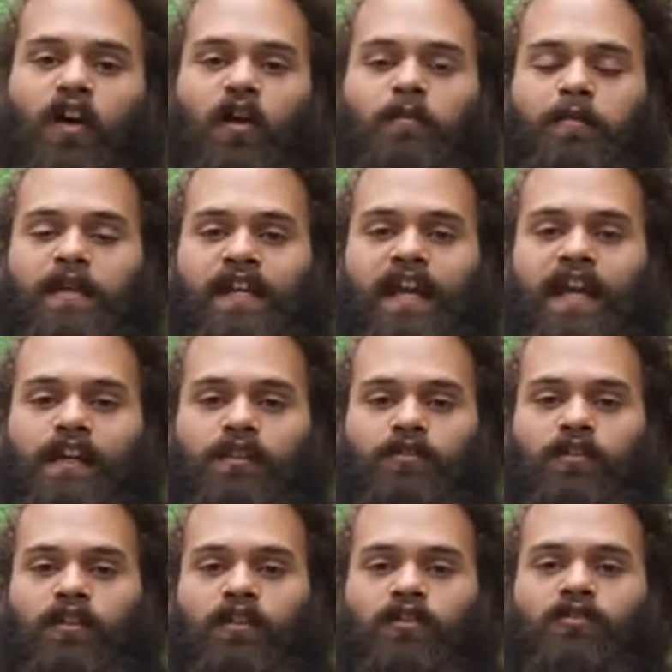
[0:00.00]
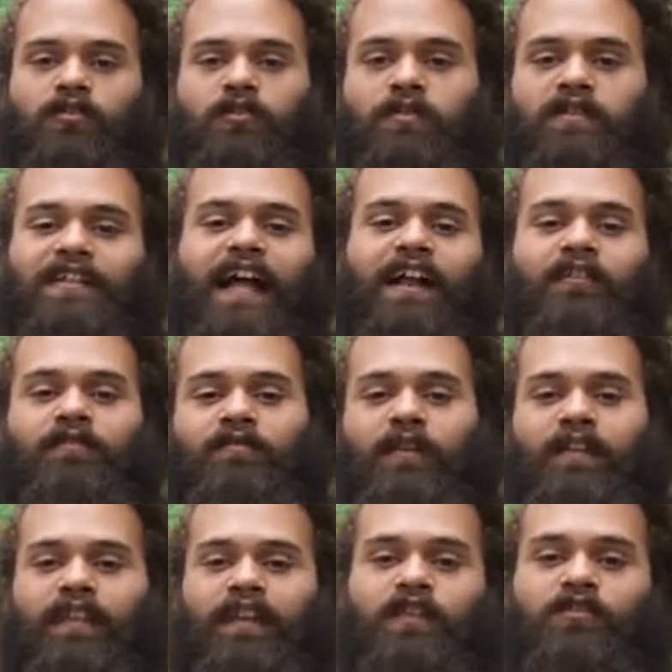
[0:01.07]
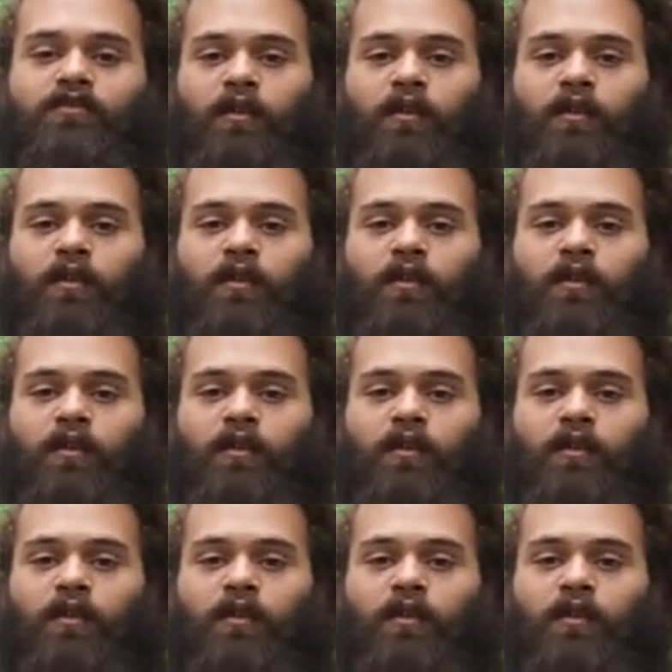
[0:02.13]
our beings or the true self within